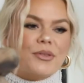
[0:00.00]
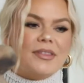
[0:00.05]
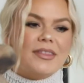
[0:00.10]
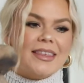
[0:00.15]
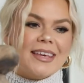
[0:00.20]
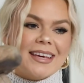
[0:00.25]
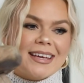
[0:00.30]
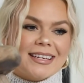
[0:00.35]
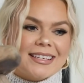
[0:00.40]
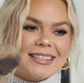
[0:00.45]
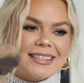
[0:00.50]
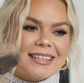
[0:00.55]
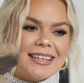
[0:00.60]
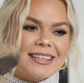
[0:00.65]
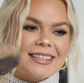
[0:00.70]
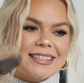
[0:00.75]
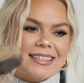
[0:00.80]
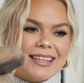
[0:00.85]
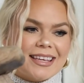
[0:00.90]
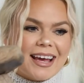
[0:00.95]
this
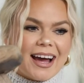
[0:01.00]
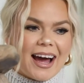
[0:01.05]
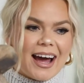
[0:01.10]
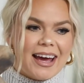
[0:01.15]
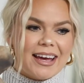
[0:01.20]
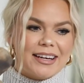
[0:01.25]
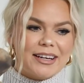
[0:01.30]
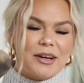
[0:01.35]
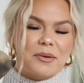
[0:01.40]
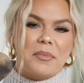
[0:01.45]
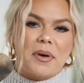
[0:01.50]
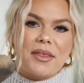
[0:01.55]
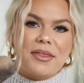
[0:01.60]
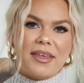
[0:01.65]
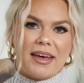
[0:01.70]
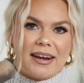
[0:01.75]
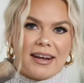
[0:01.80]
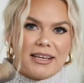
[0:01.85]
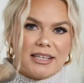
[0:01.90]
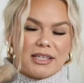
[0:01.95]
is the item
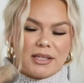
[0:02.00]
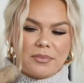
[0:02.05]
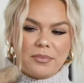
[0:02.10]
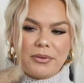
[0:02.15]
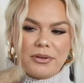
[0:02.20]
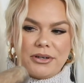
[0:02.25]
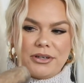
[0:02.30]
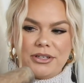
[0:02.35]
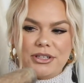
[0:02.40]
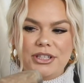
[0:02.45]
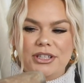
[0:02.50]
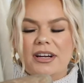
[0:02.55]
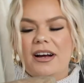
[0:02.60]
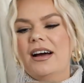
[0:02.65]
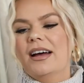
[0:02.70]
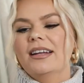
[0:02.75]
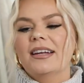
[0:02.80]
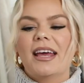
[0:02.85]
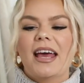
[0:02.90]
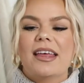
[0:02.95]
that I splurged
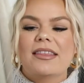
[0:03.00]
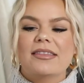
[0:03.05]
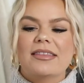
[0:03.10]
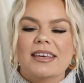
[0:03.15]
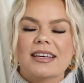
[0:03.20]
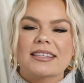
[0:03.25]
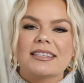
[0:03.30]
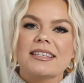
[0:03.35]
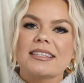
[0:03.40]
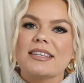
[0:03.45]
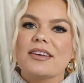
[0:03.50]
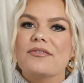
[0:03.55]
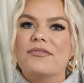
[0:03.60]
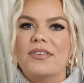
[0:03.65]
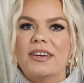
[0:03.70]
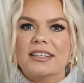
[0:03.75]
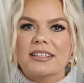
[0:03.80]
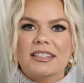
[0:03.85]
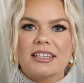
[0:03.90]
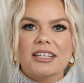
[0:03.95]
on, and this is a
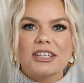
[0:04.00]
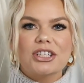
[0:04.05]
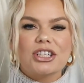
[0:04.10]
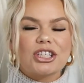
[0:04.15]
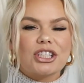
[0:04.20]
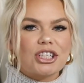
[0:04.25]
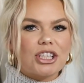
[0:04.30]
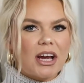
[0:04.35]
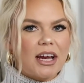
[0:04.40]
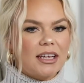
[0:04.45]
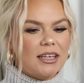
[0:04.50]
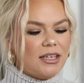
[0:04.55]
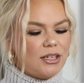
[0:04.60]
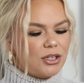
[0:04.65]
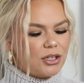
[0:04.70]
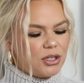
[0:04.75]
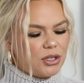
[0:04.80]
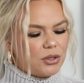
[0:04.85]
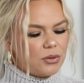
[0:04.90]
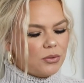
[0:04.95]
vintage Chinese
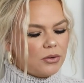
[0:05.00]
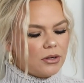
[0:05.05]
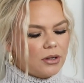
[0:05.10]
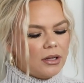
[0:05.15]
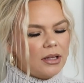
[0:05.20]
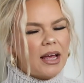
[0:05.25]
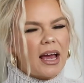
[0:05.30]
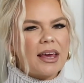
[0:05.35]
stool.